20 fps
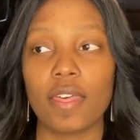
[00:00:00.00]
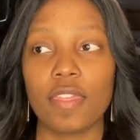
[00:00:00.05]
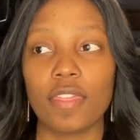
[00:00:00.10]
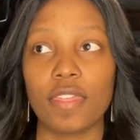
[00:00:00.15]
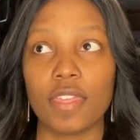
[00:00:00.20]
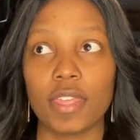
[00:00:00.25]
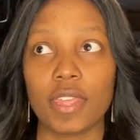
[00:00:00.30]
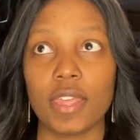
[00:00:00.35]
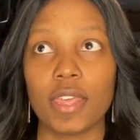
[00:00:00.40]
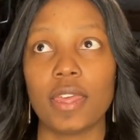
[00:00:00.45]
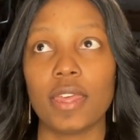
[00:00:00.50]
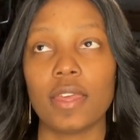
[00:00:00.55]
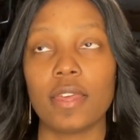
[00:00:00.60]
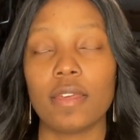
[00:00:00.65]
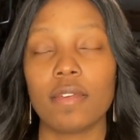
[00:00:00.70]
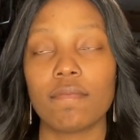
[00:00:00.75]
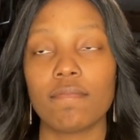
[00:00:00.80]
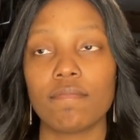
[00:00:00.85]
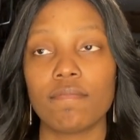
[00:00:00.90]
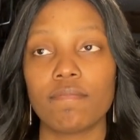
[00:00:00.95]

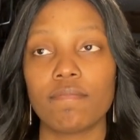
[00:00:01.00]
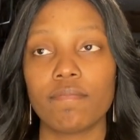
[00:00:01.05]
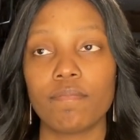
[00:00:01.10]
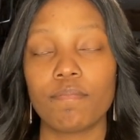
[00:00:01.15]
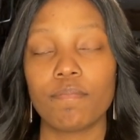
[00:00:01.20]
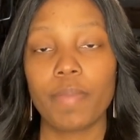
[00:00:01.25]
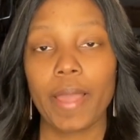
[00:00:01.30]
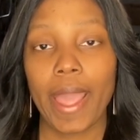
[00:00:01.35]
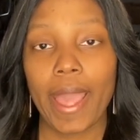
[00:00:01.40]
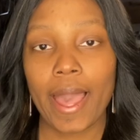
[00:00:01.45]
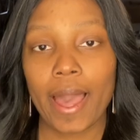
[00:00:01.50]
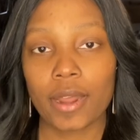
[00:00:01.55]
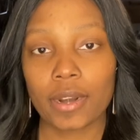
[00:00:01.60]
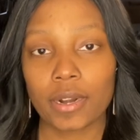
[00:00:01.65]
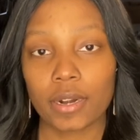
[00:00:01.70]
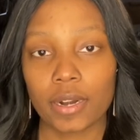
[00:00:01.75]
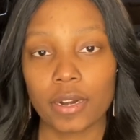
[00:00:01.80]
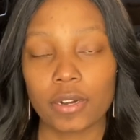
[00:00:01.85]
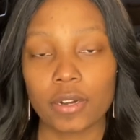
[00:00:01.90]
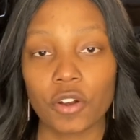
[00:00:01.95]
the
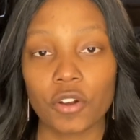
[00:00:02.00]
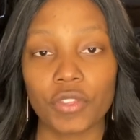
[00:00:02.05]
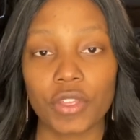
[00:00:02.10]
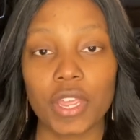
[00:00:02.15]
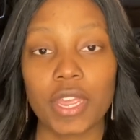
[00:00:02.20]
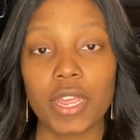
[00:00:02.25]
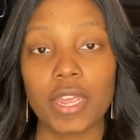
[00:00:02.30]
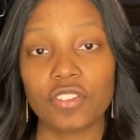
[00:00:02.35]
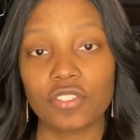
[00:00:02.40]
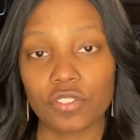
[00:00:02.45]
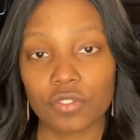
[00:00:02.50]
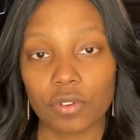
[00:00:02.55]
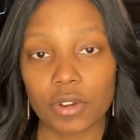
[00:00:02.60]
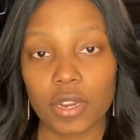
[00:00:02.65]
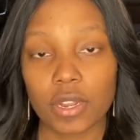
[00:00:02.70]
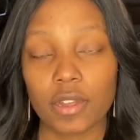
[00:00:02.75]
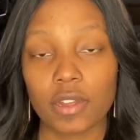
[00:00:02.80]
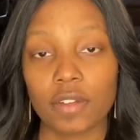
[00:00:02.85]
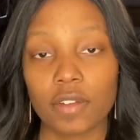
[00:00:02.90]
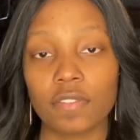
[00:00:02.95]
pattern or the
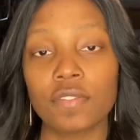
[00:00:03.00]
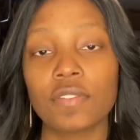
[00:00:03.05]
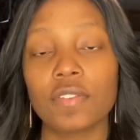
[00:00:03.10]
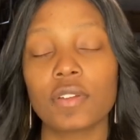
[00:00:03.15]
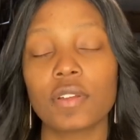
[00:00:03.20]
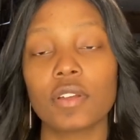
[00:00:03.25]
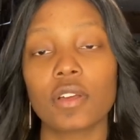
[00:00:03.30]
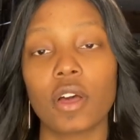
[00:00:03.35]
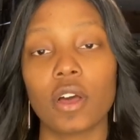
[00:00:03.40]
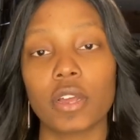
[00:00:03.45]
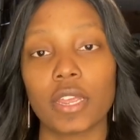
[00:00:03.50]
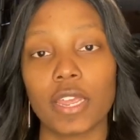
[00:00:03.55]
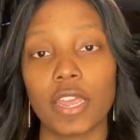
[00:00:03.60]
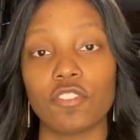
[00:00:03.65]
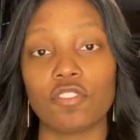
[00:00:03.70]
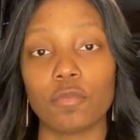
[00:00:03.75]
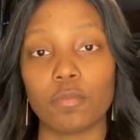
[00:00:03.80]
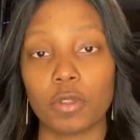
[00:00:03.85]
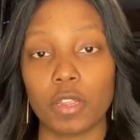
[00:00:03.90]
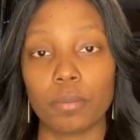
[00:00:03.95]
history of
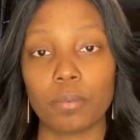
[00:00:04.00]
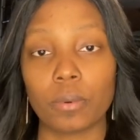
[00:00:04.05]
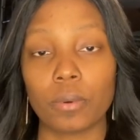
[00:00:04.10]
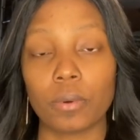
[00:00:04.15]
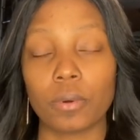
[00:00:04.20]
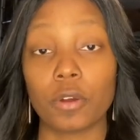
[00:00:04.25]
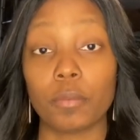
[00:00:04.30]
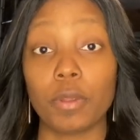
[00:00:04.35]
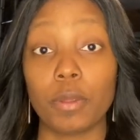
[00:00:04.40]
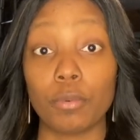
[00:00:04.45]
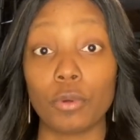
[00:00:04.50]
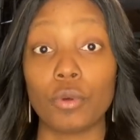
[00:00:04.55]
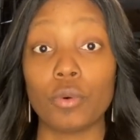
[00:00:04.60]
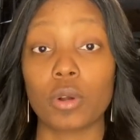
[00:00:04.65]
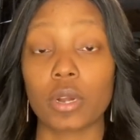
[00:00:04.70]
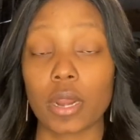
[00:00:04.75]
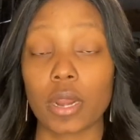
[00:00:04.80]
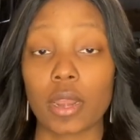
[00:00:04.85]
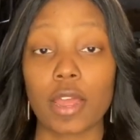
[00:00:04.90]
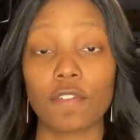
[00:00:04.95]
Caucasian people or people who
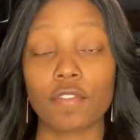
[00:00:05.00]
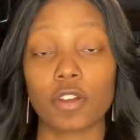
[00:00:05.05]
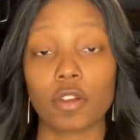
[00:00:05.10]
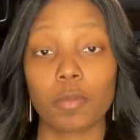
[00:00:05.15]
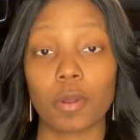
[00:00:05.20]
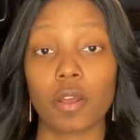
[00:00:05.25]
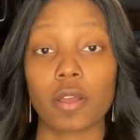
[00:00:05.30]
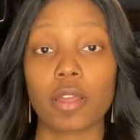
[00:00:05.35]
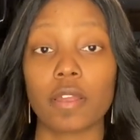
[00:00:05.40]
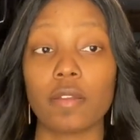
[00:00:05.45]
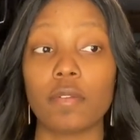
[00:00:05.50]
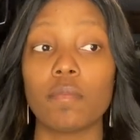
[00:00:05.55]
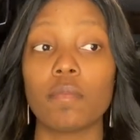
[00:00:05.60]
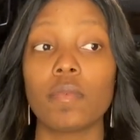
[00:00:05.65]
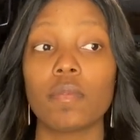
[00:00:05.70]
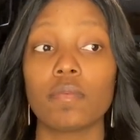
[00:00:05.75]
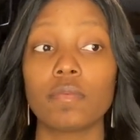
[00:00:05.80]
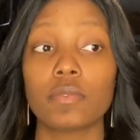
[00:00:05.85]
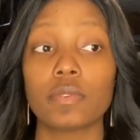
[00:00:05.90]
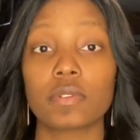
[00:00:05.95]
are not African Americans
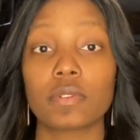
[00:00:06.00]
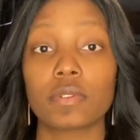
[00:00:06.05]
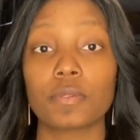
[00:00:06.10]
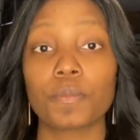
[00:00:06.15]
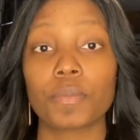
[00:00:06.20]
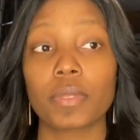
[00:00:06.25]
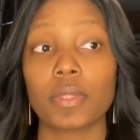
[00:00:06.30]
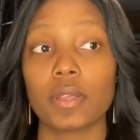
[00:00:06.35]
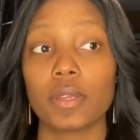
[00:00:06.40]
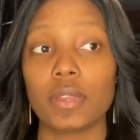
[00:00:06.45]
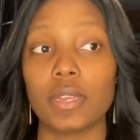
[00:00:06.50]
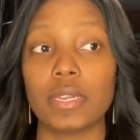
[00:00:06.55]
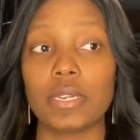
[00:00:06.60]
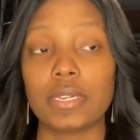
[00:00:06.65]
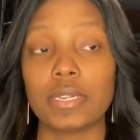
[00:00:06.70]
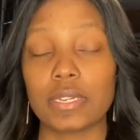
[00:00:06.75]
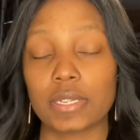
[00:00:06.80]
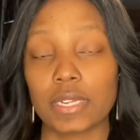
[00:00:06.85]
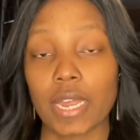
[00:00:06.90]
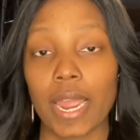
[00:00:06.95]

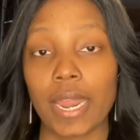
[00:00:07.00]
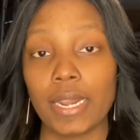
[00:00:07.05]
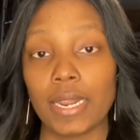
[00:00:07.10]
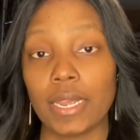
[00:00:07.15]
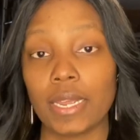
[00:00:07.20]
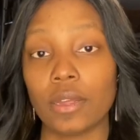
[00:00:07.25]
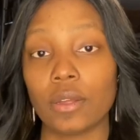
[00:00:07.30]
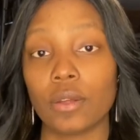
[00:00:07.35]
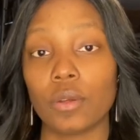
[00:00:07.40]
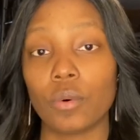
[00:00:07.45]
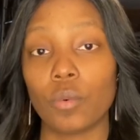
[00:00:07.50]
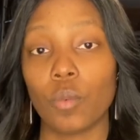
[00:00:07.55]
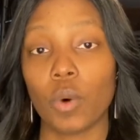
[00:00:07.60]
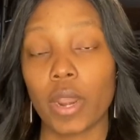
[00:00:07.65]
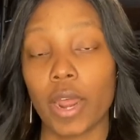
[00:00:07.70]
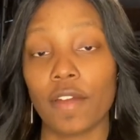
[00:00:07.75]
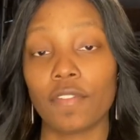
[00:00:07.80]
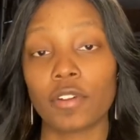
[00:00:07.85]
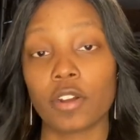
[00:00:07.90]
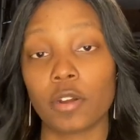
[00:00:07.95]
deciding
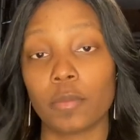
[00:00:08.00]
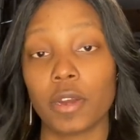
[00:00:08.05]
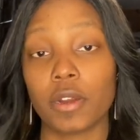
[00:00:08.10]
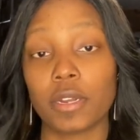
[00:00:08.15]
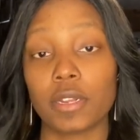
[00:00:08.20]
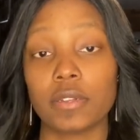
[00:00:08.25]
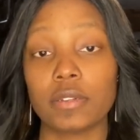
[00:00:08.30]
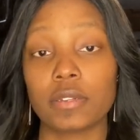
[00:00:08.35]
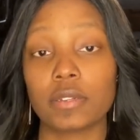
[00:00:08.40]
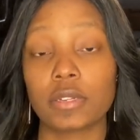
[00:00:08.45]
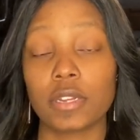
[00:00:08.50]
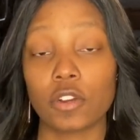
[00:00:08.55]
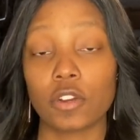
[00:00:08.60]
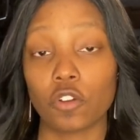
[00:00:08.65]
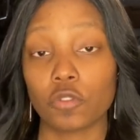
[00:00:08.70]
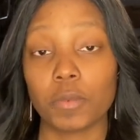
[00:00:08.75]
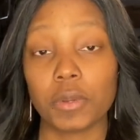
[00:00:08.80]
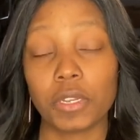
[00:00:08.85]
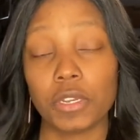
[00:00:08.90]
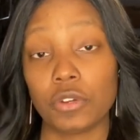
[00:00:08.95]
what African Americans can
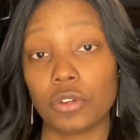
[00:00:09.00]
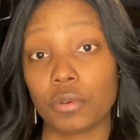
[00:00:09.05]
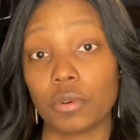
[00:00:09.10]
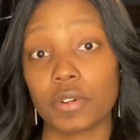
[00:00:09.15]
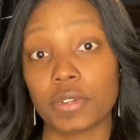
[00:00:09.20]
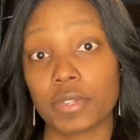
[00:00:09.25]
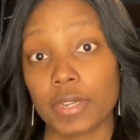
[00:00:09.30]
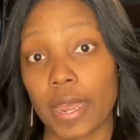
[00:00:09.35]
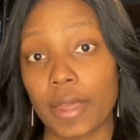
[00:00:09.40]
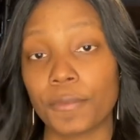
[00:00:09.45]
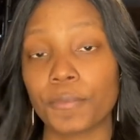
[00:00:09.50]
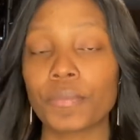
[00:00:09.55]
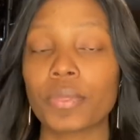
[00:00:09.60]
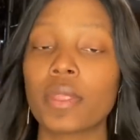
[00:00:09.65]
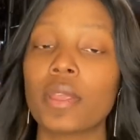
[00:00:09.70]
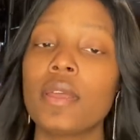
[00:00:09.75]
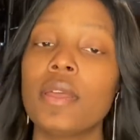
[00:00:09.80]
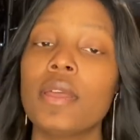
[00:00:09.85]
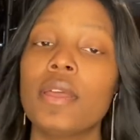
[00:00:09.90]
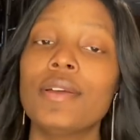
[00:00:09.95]
ultimately do or say.
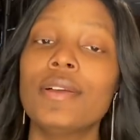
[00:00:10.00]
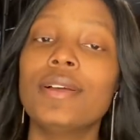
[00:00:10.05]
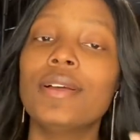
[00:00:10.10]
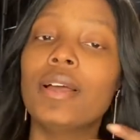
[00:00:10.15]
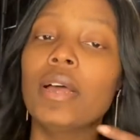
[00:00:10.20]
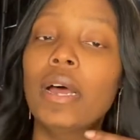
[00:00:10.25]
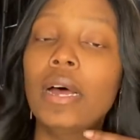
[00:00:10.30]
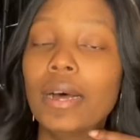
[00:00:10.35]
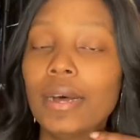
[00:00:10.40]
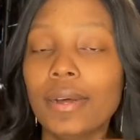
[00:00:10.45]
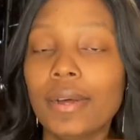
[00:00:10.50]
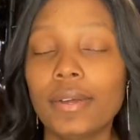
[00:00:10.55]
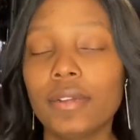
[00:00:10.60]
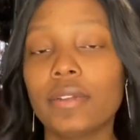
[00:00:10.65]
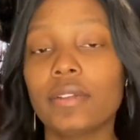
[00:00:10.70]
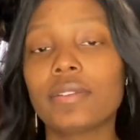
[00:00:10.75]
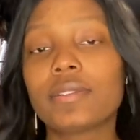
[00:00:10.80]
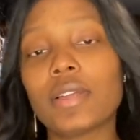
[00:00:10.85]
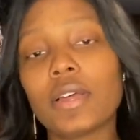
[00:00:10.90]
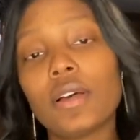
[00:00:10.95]

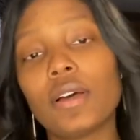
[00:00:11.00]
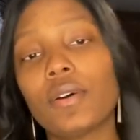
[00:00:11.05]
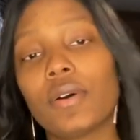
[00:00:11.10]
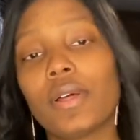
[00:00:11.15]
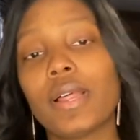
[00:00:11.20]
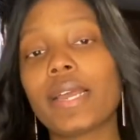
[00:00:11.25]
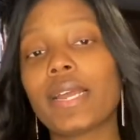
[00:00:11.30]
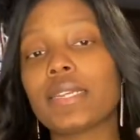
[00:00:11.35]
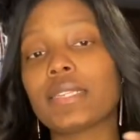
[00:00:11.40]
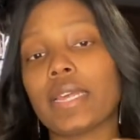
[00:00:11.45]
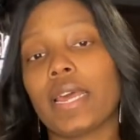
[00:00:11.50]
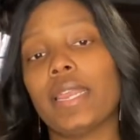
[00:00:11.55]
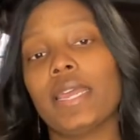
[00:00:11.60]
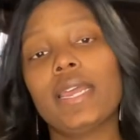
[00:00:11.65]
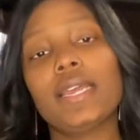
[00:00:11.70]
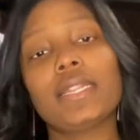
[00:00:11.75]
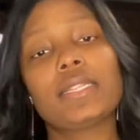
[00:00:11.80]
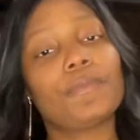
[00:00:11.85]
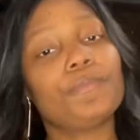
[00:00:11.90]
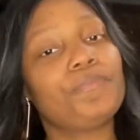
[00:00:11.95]
So, like I said,
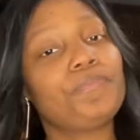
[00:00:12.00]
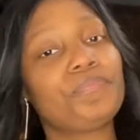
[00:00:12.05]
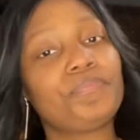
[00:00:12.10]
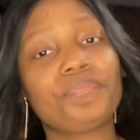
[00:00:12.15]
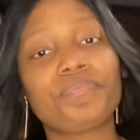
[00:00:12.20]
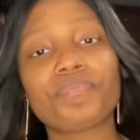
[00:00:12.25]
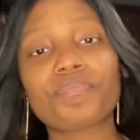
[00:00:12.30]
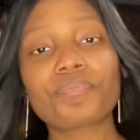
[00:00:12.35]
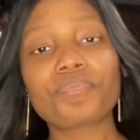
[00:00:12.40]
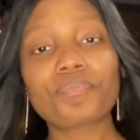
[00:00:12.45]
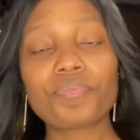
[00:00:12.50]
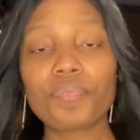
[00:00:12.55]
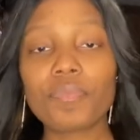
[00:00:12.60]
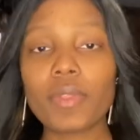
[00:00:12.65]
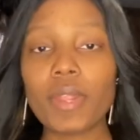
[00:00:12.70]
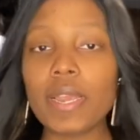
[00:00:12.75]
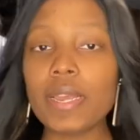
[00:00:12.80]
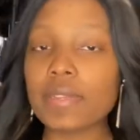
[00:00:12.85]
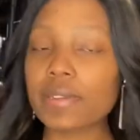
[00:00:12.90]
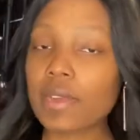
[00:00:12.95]

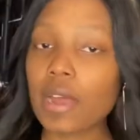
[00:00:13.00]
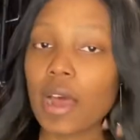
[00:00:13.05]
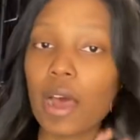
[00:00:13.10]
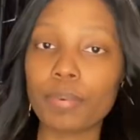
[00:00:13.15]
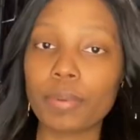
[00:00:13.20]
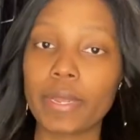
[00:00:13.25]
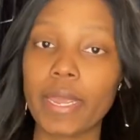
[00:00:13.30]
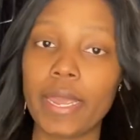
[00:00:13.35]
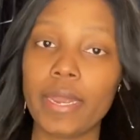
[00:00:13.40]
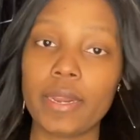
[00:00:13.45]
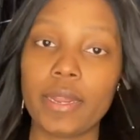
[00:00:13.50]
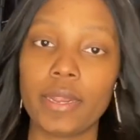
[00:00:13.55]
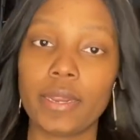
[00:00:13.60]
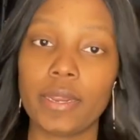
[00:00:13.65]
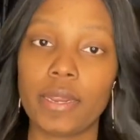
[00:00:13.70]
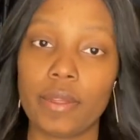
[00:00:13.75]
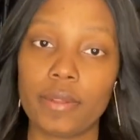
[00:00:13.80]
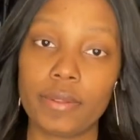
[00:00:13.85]
it's complicated.